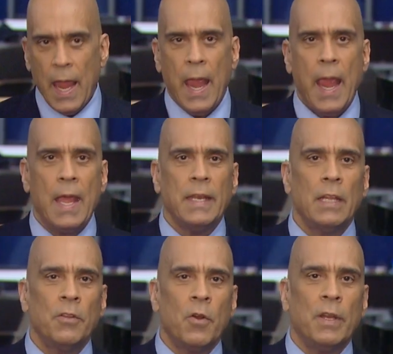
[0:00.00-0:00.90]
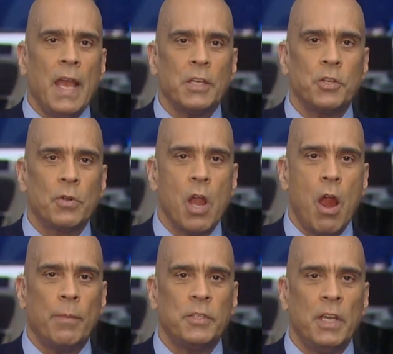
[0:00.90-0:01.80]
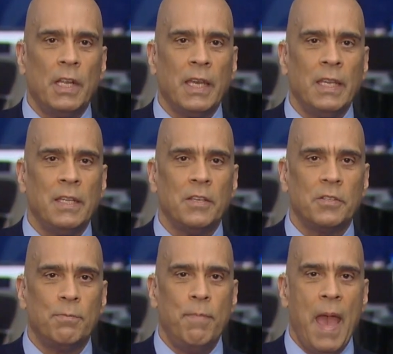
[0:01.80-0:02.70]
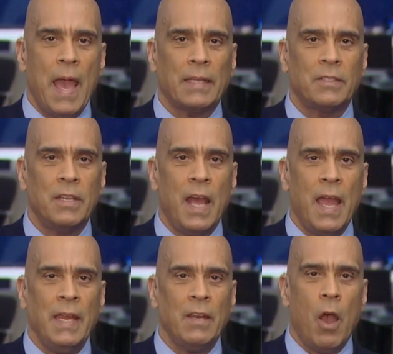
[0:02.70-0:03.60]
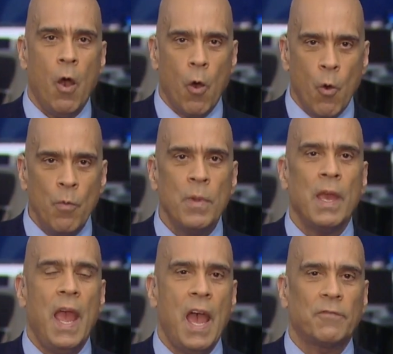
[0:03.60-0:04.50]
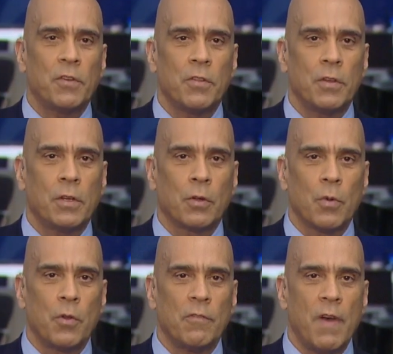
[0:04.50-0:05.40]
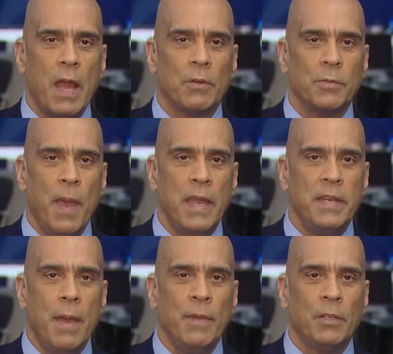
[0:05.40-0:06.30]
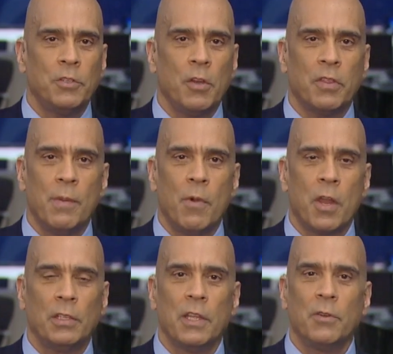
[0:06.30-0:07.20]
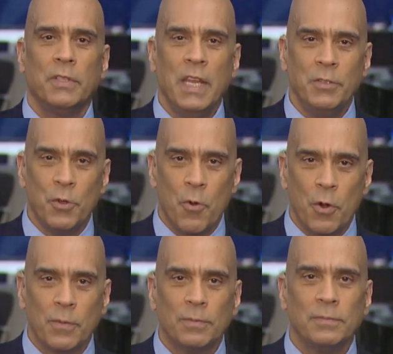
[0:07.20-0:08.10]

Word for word: And Illinois National Guard Battalion is back tonight, home, after the coronavirus pandemic took them on a little detour.